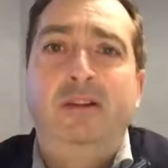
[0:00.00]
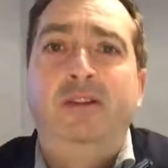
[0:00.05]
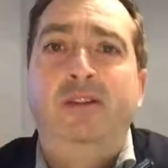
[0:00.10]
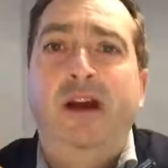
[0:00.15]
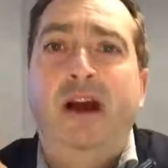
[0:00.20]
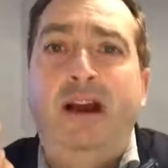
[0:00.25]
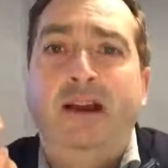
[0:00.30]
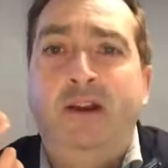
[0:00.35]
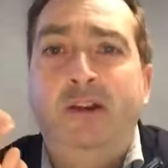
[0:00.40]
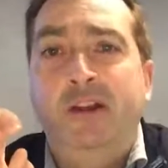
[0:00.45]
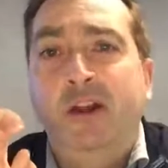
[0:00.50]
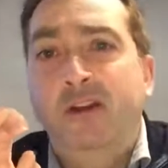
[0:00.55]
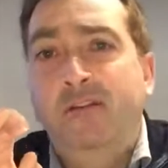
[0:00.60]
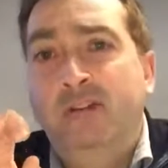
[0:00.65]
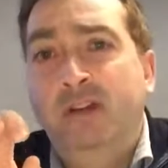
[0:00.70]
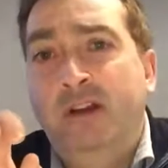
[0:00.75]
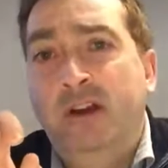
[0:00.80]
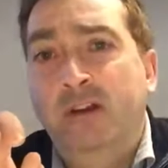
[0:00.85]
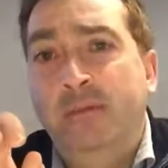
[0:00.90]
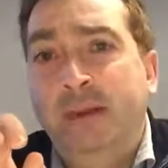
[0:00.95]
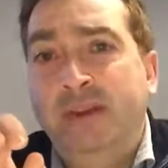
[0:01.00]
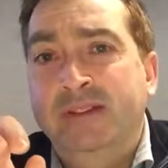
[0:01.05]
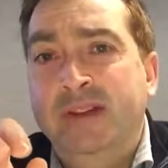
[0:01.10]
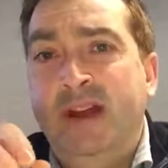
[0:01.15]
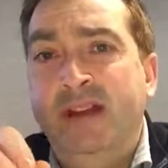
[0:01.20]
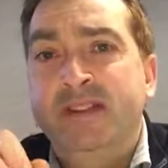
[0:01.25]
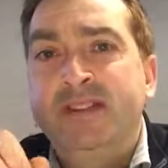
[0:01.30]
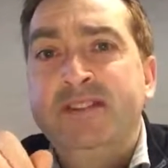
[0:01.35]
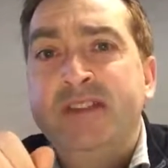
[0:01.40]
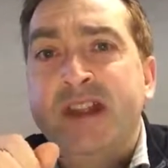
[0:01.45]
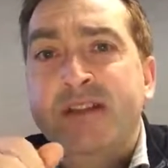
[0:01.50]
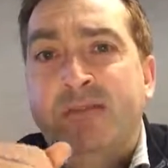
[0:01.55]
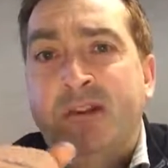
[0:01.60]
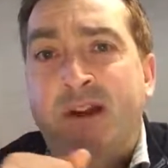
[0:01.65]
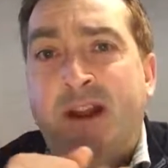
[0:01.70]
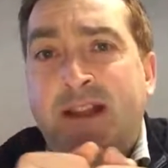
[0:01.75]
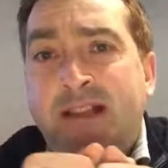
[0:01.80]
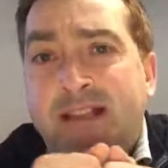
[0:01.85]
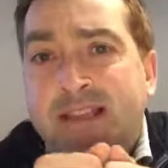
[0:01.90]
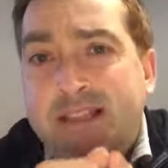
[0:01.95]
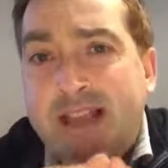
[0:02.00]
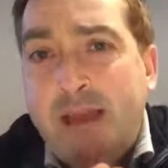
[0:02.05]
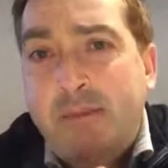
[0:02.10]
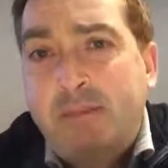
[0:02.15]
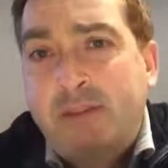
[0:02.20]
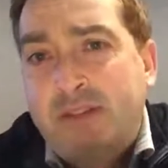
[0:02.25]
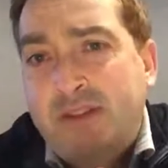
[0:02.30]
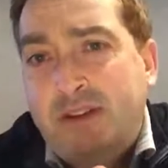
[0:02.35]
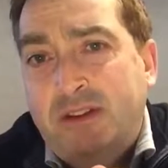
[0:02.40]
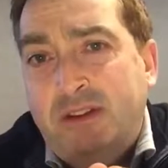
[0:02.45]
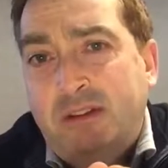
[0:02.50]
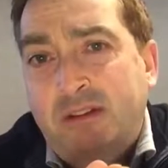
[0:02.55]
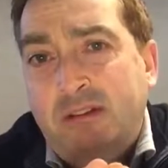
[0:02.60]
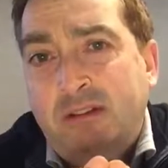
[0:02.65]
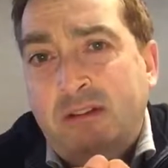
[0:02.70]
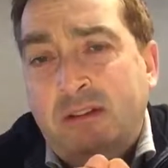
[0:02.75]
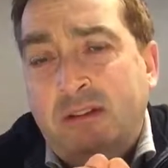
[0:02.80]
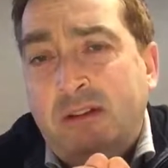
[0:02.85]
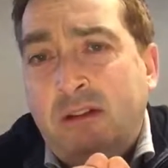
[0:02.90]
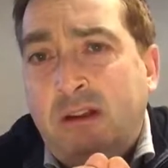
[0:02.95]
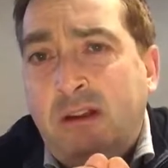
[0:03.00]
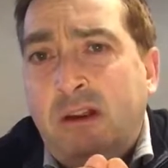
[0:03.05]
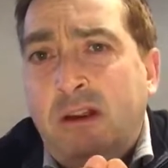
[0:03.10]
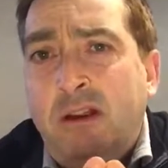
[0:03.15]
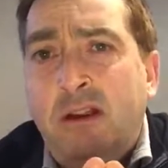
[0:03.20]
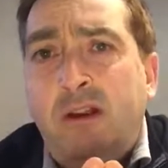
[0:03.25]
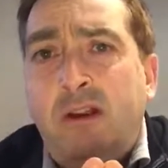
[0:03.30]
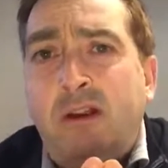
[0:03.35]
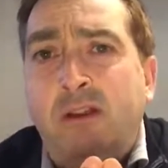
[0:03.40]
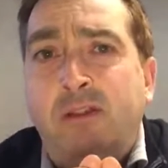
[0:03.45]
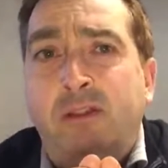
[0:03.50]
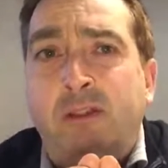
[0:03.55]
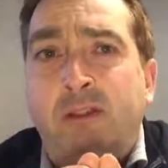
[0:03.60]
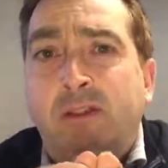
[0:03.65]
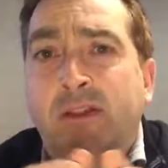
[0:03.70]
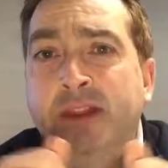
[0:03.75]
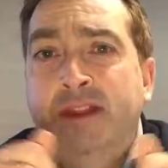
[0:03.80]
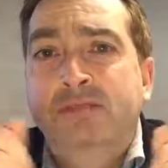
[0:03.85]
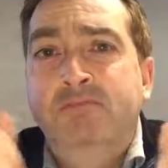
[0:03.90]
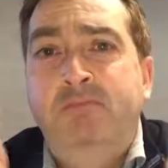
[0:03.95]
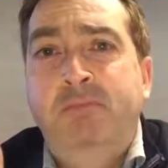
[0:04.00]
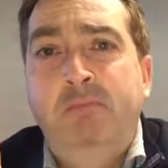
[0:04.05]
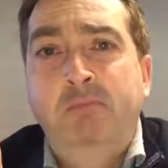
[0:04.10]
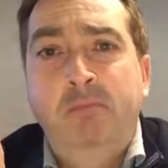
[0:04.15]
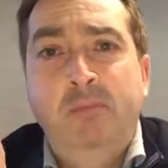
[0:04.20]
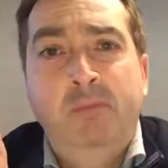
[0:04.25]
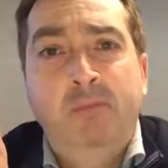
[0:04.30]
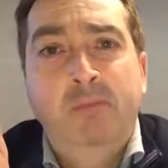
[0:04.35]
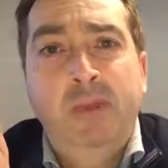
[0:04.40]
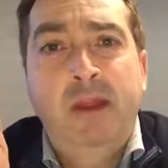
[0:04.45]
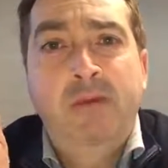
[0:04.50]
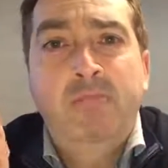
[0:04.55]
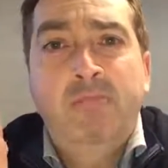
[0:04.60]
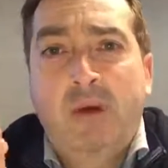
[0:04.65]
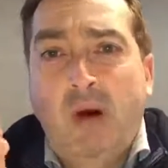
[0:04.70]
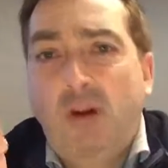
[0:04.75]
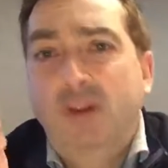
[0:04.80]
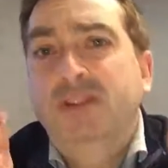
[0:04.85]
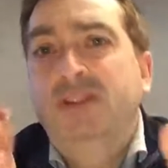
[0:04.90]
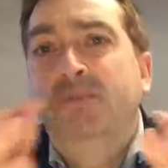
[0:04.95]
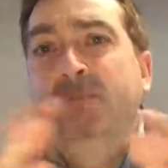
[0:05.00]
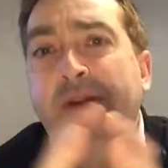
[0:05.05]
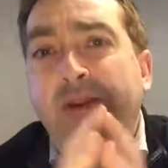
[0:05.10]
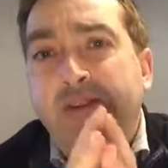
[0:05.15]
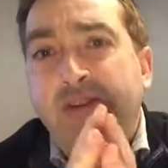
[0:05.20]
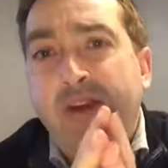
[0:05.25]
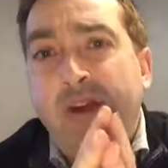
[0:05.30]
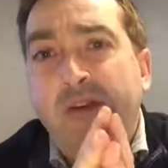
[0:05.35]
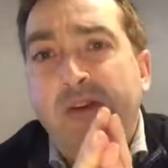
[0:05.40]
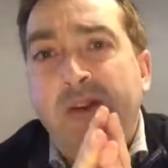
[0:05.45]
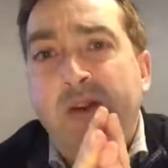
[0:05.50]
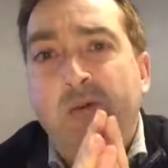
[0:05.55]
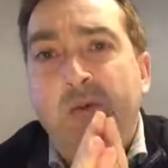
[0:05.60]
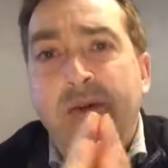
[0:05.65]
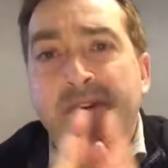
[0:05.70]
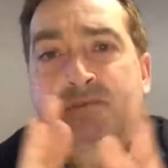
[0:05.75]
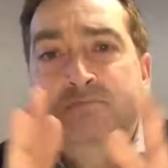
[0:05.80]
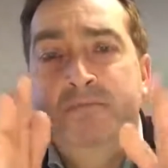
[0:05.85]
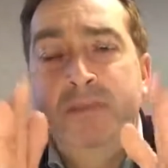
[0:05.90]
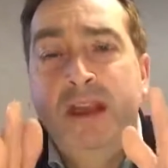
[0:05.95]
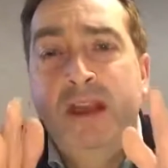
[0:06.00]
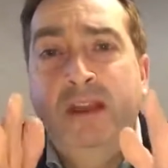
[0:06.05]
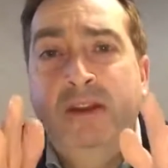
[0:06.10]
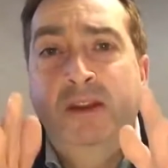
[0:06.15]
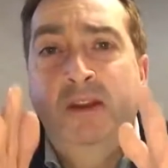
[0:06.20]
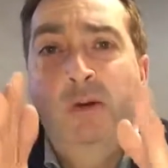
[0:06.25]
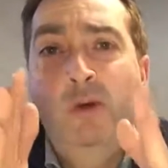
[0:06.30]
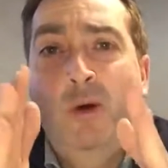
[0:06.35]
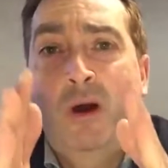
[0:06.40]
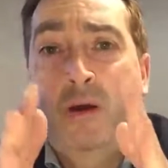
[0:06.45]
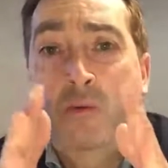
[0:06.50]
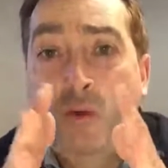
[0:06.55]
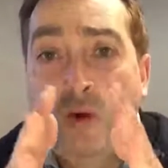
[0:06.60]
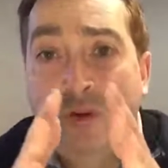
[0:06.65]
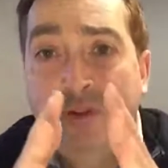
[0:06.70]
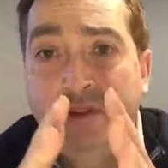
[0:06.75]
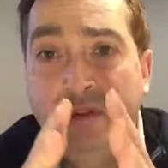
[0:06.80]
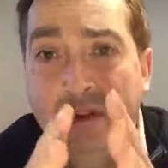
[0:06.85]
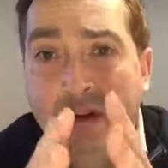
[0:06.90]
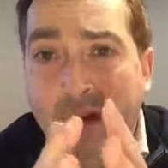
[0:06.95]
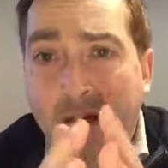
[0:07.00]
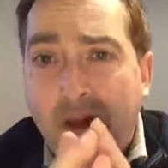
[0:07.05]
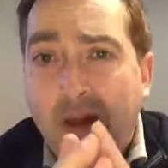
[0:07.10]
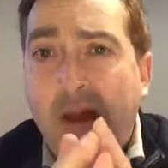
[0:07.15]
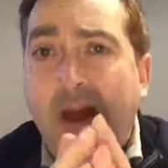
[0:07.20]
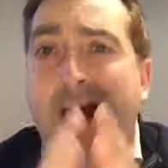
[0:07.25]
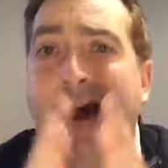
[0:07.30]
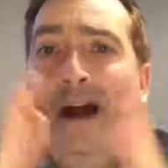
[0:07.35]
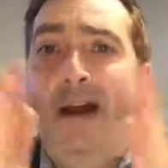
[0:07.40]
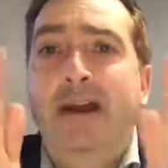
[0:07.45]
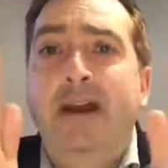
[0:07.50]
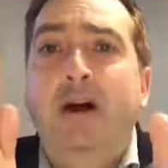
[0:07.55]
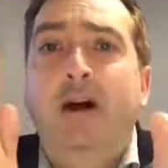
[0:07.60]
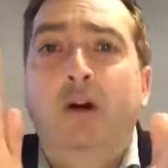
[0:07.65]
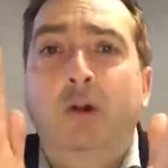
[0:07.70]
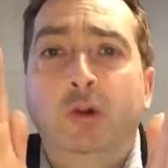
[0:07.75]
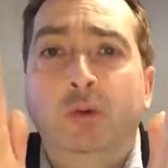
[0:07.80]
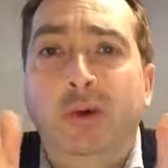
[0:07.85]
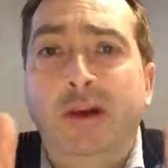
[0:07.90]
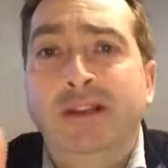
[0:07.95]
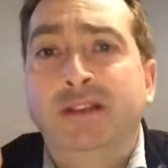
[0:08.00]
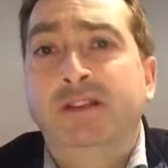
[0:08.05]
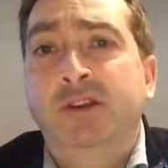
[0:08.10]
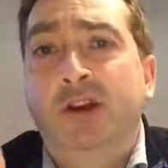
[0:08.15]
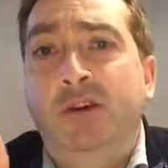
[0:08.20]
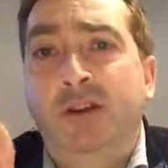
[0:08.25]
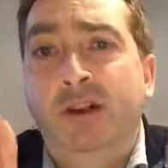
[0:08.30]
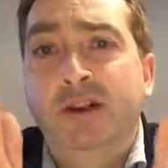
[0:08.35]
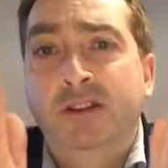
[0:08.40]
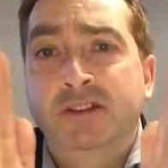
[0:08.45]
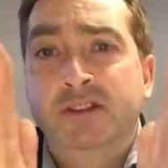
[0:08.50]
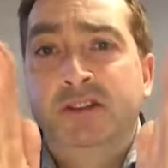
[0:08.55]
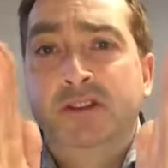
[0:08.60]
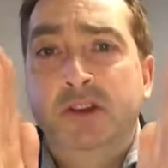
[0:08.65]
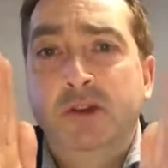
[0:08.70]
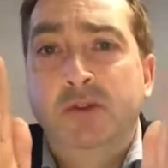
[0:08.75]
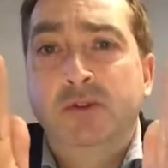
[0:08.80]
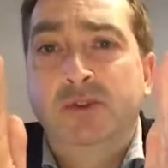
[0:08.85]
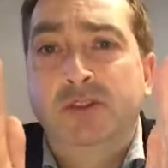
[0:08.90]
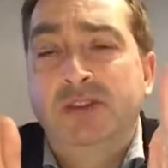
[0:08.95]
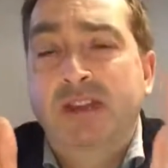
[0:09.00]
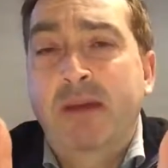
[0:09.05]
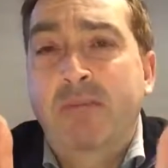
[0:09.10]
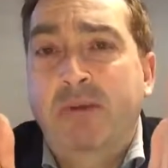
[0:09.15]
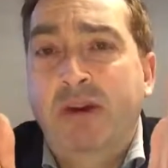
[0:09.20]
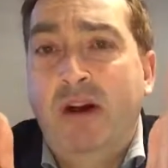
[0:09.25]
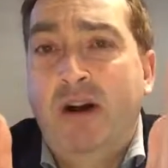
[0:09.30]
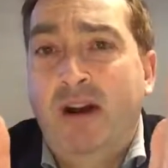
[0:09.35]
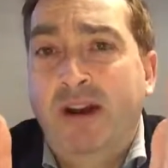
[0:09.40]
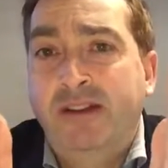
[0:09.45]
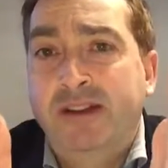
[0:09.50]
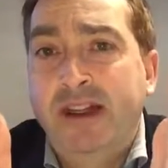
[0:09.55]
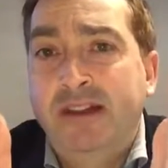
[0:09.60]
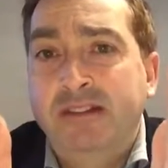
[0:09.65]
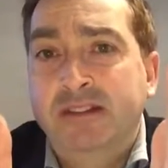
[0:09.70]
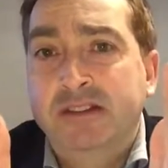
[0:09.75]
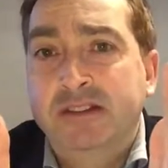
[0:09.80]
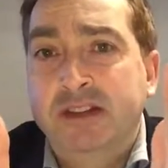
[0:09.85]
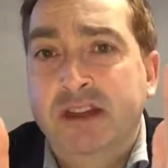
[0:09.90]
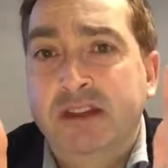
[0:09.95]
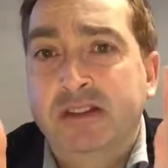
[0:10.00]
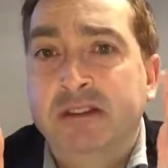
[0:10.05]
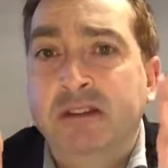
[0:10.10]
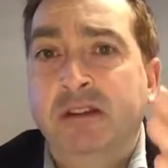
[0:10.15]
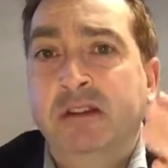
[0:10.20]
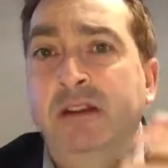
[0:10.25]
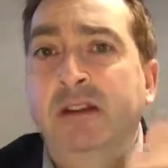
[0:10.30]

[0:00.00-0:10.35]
that I could overcome it. I never accepted that this imposter persona was me and who I was. I always saw it as two separate identities.